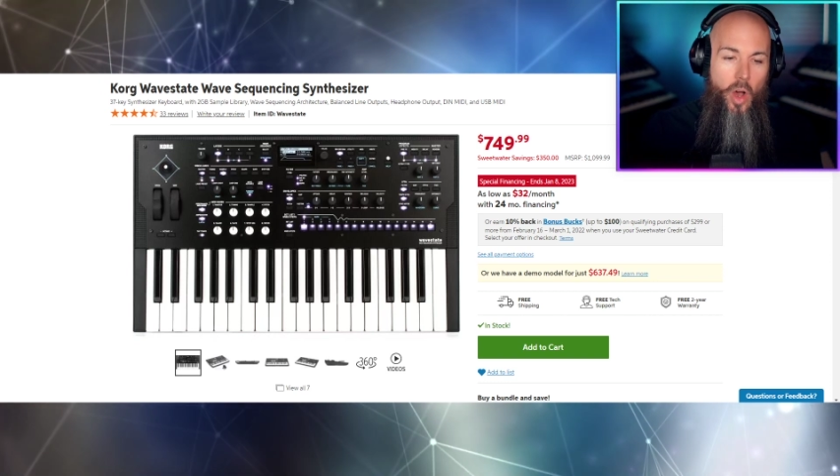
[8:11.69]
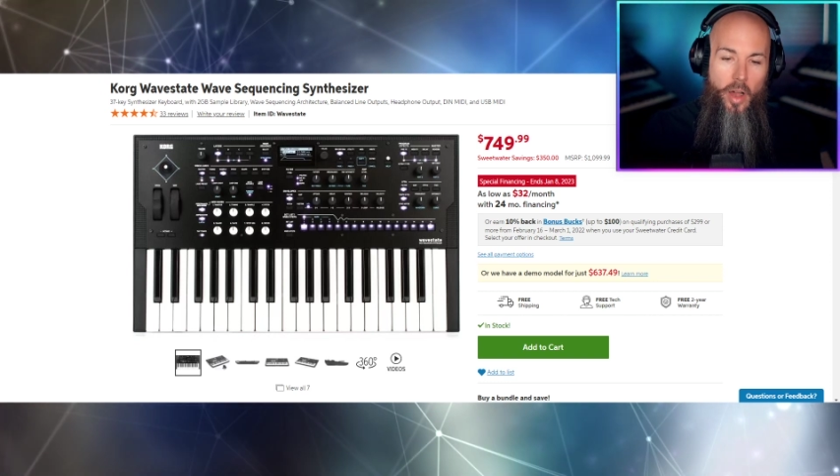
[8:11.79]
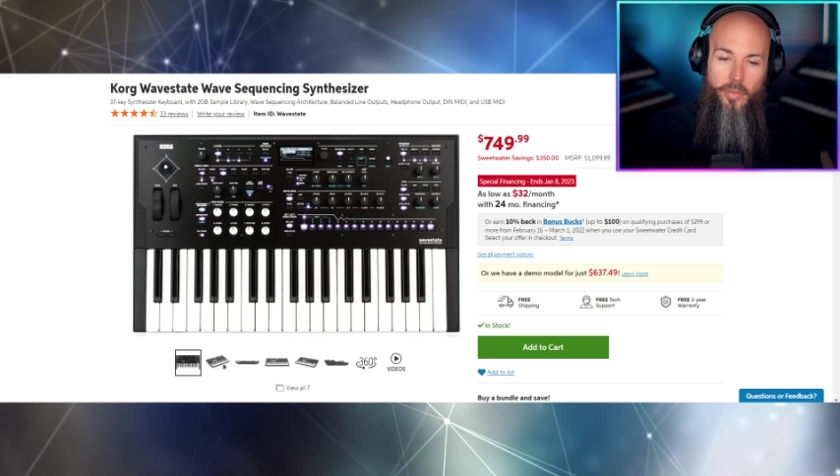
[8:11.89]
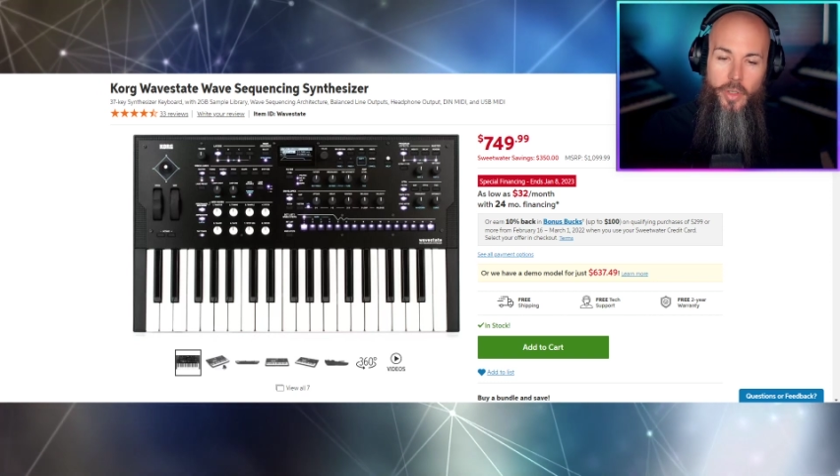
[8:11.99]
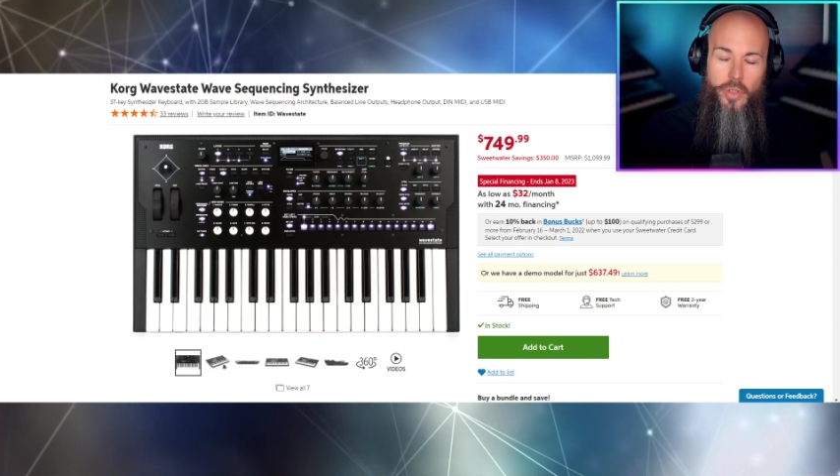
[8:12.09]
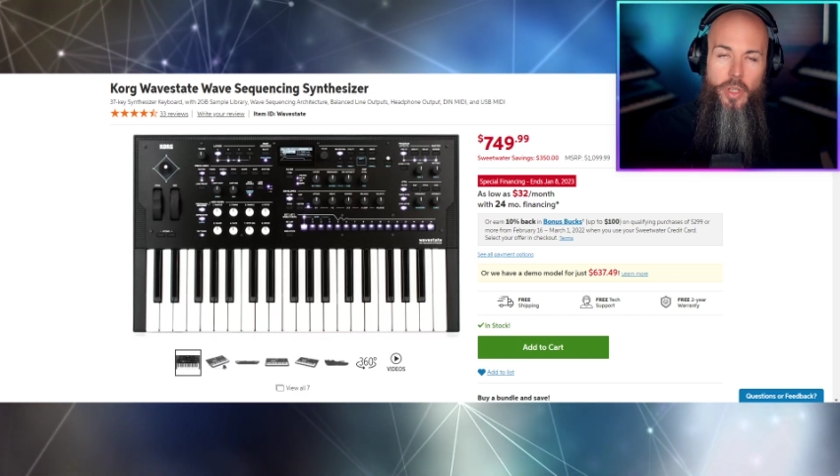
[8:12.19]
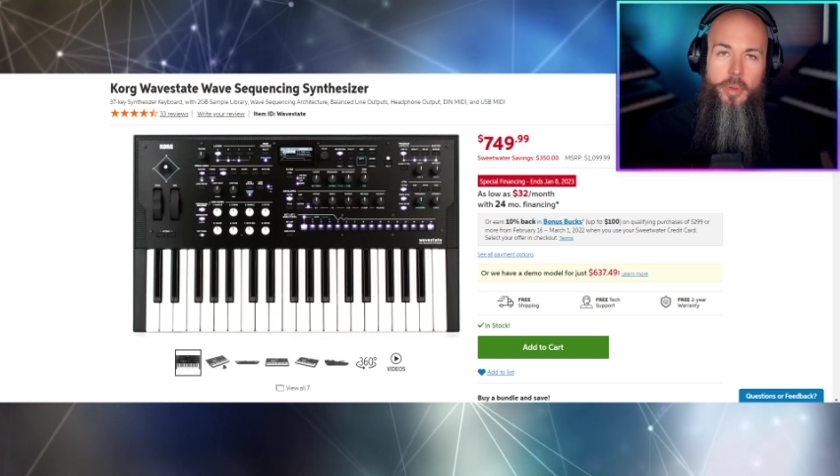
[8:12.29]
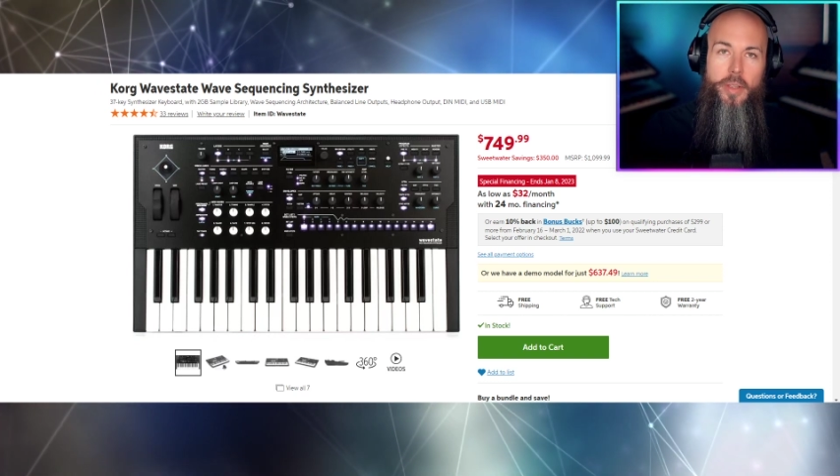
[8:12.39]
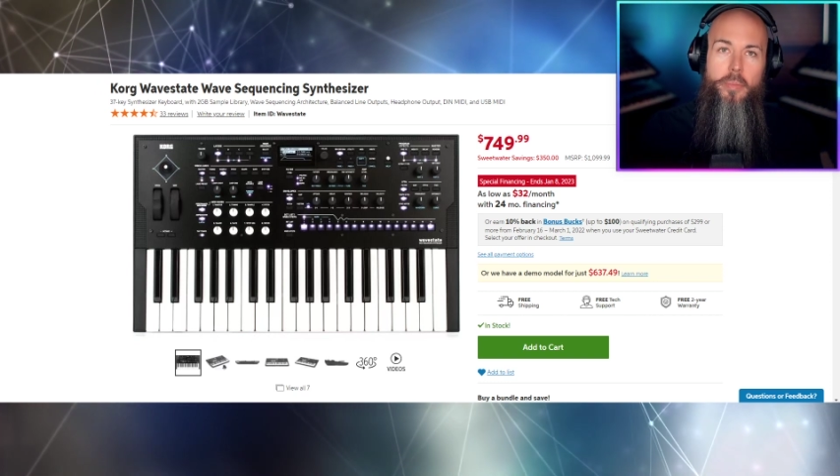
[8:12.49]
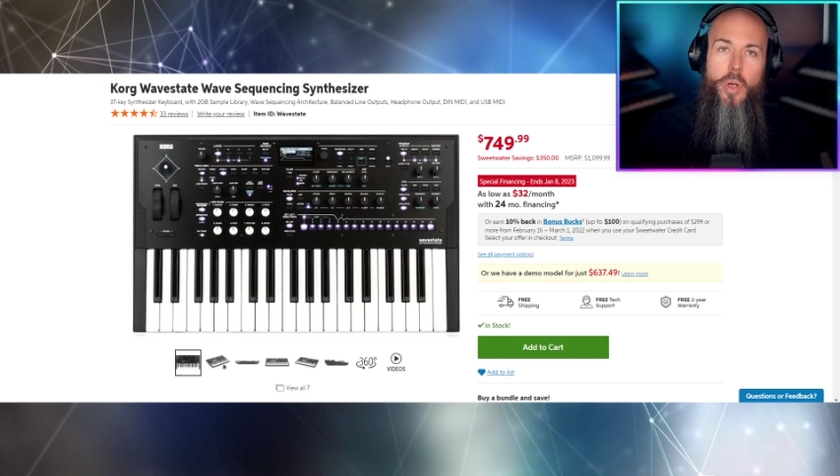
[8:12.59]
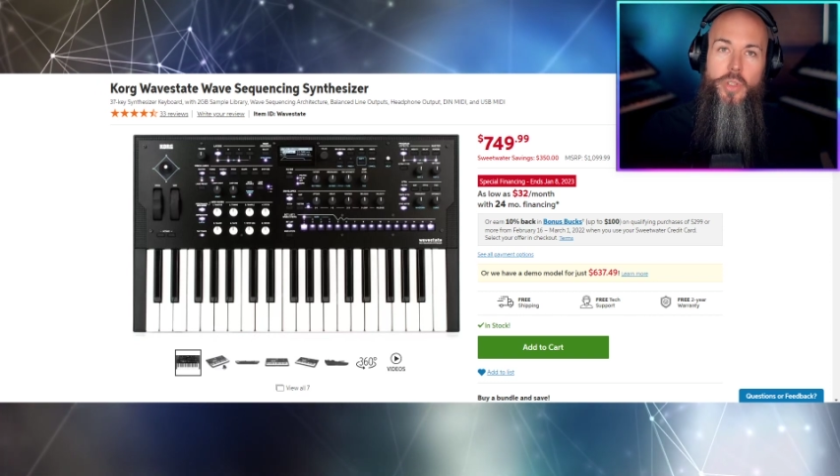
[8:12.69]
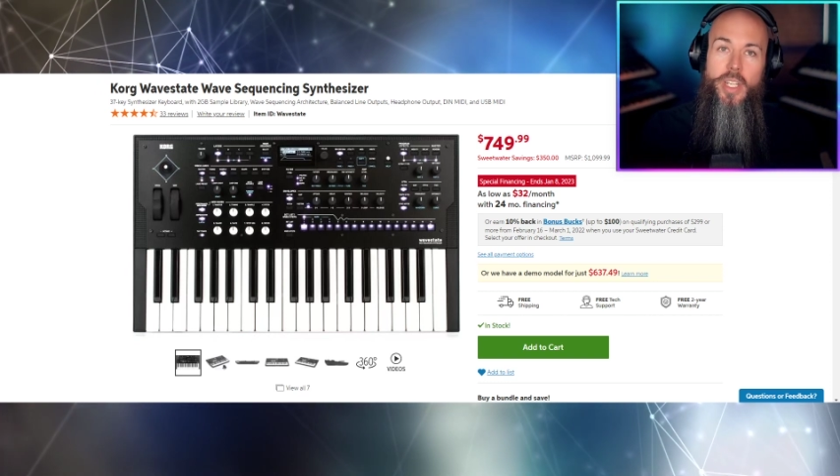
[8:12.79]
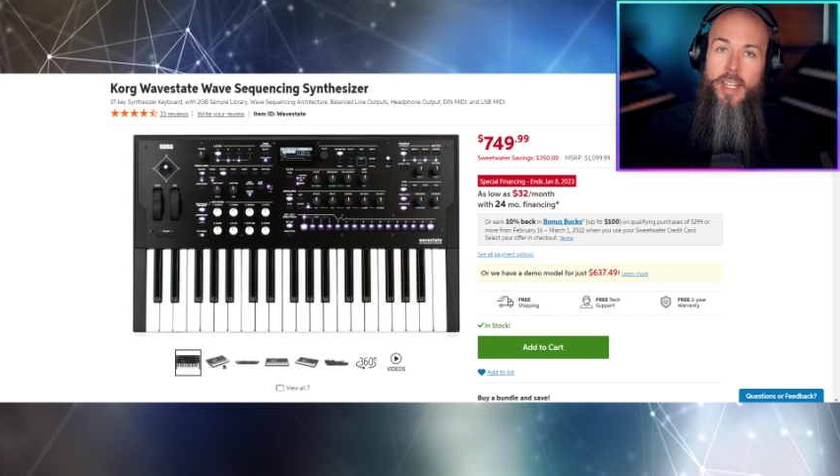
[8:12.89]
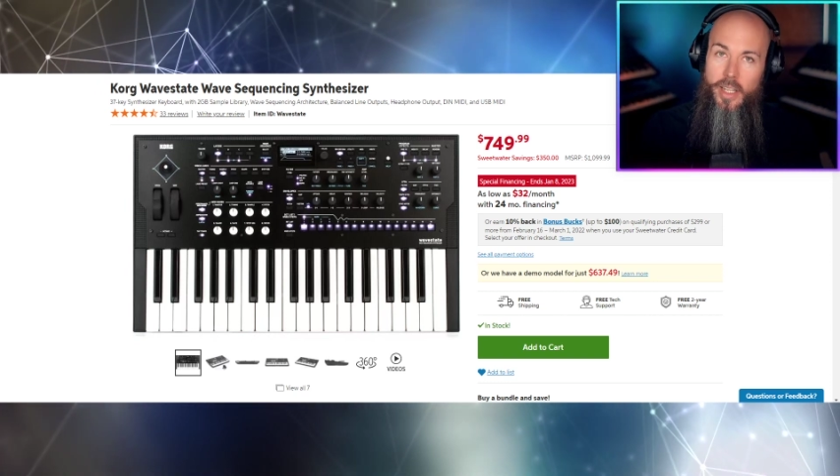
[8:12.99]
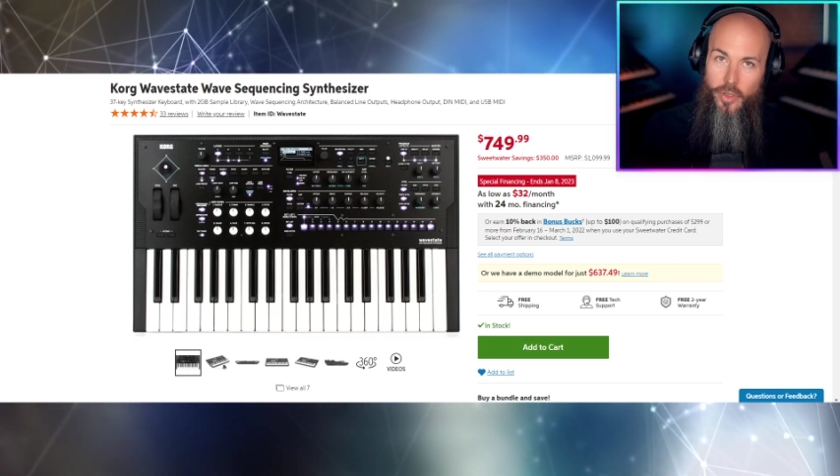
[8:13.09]
offers some of the
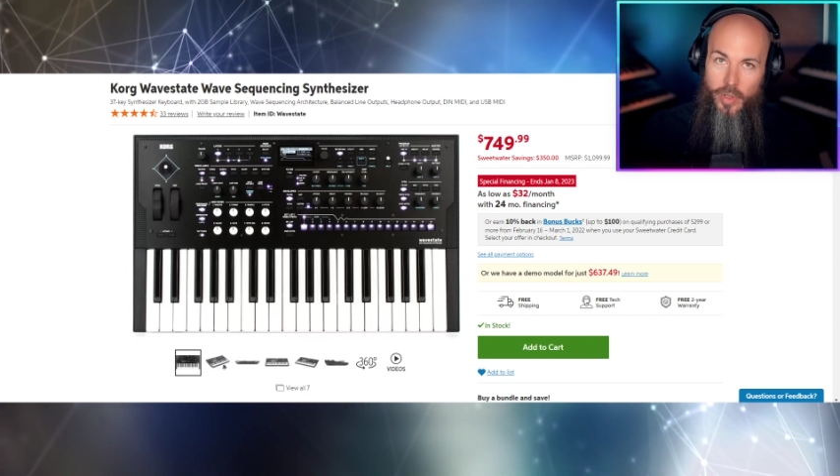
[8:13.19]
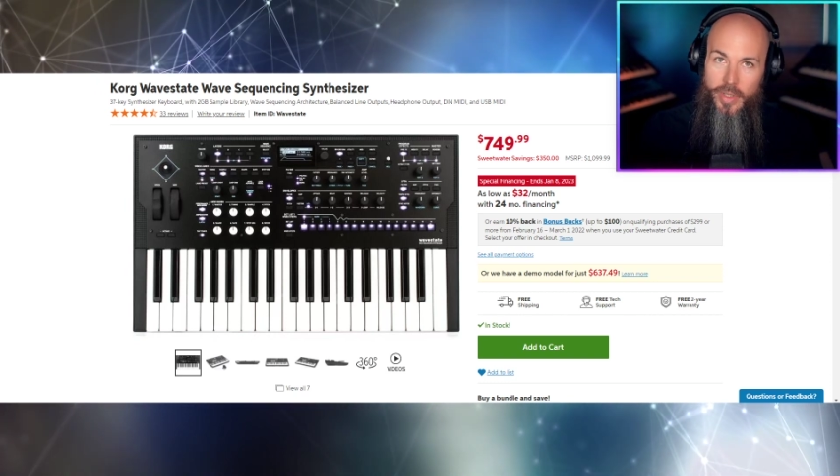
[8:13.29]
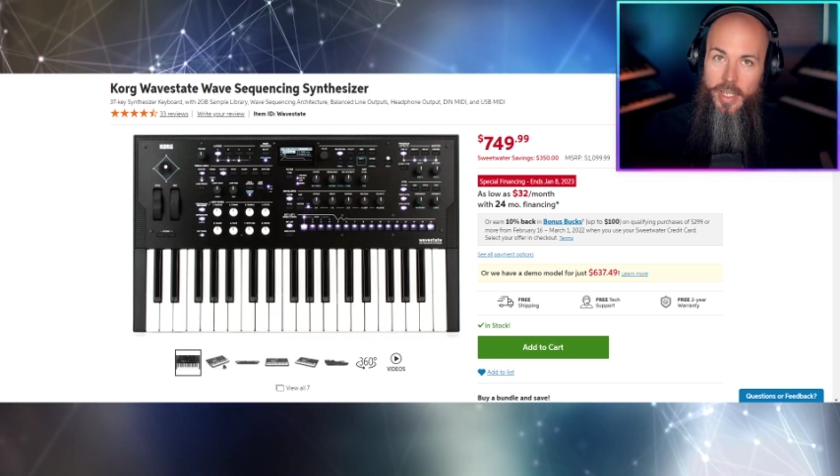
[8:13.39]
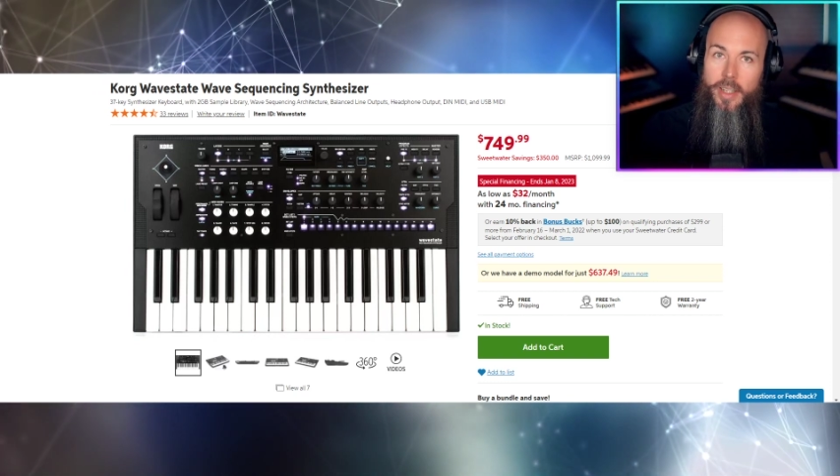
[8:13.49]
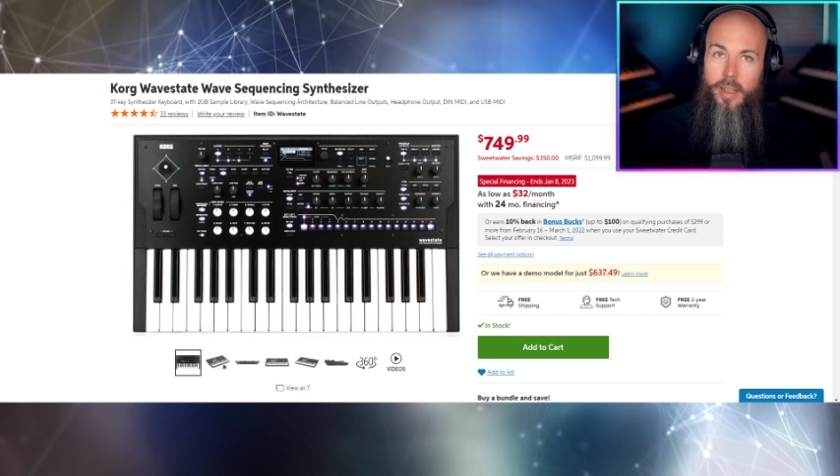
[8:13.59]
most interesting,